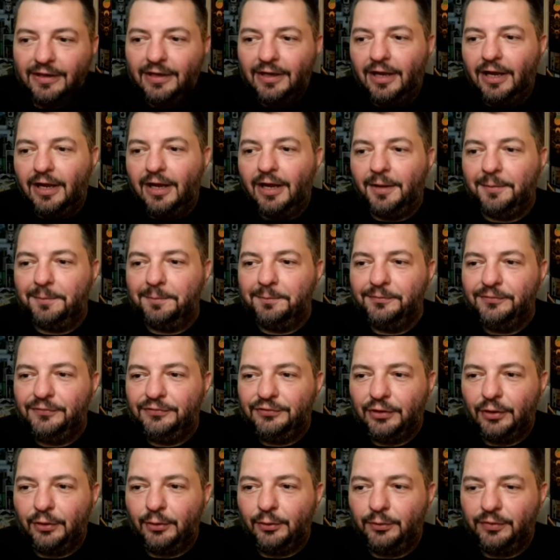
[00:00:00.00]
Um,
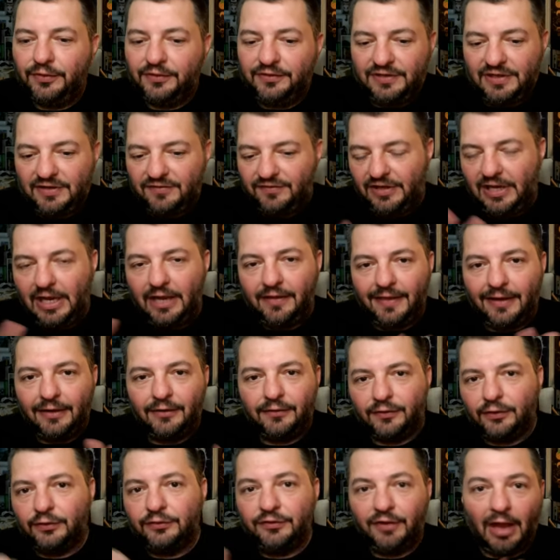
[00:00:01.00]
so the TVA, their,
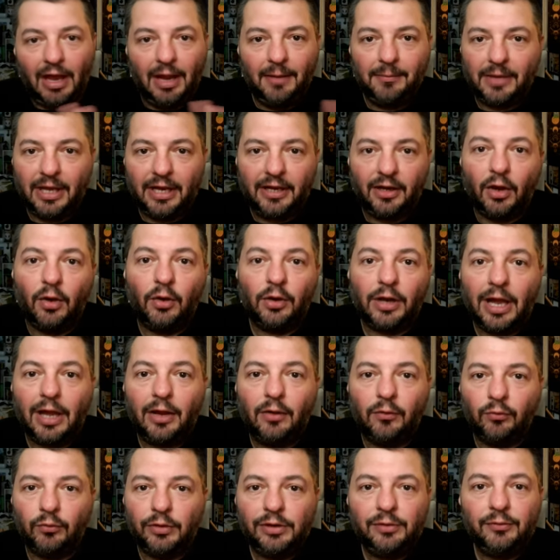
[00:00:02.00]
their timeline all got
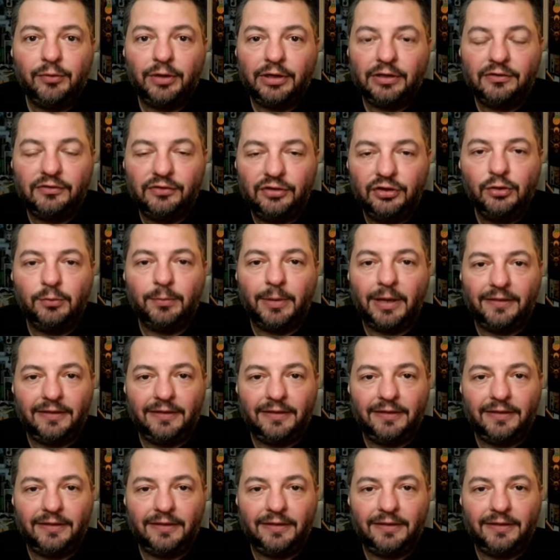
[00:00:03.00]
rewritten too by